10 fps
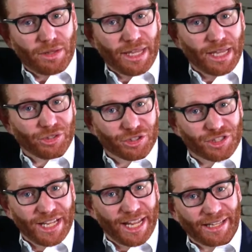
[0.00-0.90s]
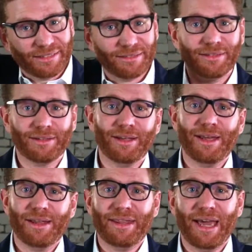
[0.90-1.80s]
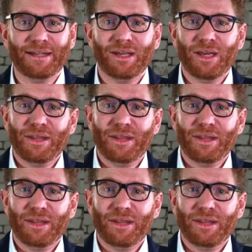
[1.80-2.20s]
they understand that